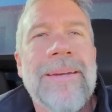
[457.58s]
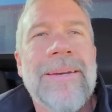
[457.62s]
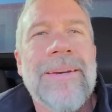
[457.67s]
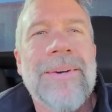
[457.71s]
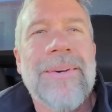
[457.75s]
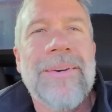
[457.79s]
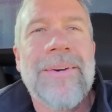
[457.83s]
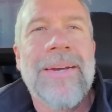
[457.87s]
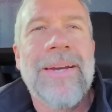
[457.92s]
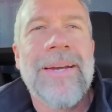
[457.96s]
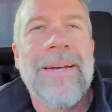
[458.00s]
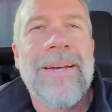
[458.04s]

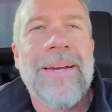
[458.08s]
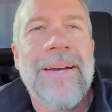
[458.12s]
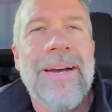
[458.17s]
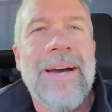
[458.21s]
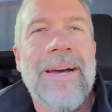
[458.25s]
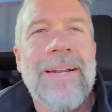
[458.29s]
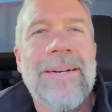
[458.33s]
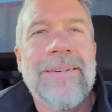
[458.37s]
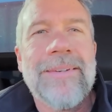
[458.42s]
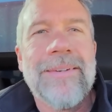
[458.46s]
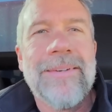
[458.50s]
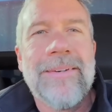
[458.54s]
okay,
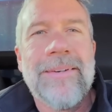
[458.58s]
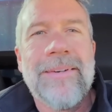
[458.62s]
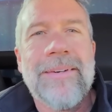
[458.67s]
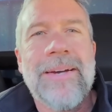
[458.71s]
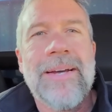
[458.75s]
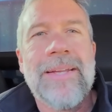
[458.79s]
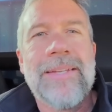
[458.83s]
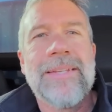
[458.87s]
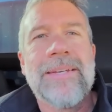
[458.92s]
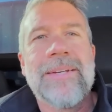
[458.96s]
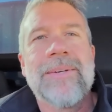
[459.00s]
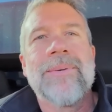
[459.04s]
I don't know,
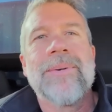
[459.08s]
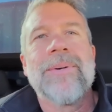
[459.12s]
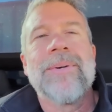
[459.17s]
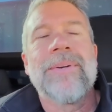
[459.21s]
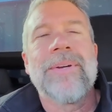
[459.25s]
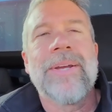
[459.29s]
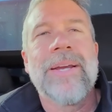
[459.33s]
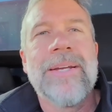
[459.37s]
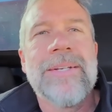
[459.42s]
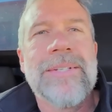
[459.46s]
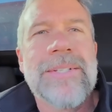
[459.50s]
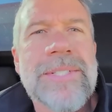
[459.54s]
I think we're
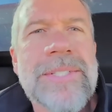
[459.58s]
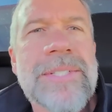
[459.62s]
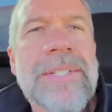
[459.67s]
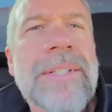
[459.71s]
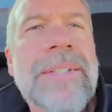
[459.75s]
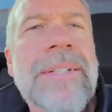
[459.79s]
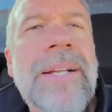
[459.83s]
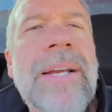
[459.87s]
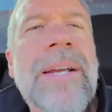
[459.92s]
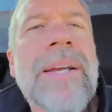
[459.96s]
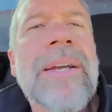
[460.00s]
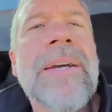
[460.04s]
okay. It just
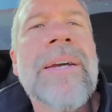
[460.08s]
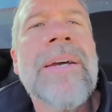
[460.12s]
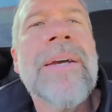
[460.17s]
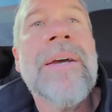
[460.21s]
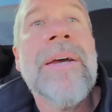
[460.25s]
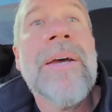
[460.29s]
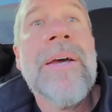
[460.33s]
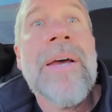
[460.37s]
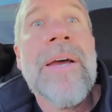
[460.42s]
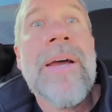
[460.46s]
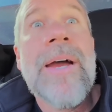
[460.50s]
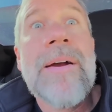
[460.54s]
looked like
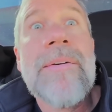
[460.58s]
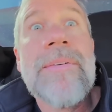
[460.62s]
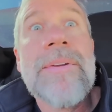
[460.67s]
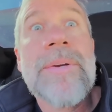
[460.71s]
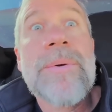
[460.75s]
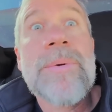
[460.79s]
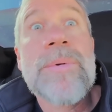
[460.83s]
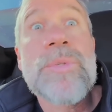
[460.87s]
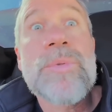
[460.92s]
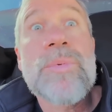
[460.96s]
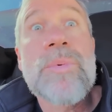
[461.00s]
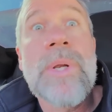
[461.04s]

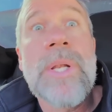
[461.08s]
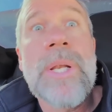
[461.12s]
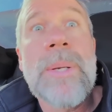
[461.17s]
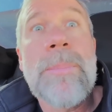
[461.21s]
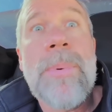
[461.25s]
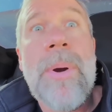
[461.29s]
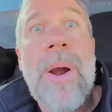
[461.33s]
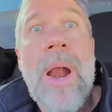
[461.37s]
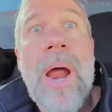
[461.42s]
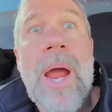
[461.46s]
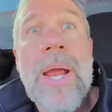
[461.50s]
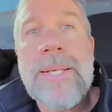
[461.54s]
everything was really
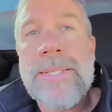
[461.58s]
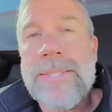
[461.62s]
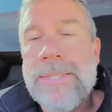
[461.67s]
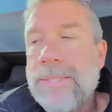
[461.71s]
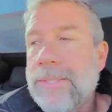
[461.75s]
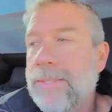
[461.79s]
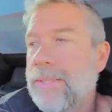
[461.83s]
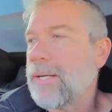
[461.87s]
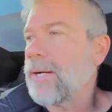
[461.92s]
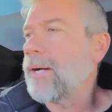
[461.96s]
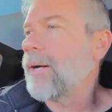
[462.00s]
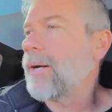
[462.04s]
bright.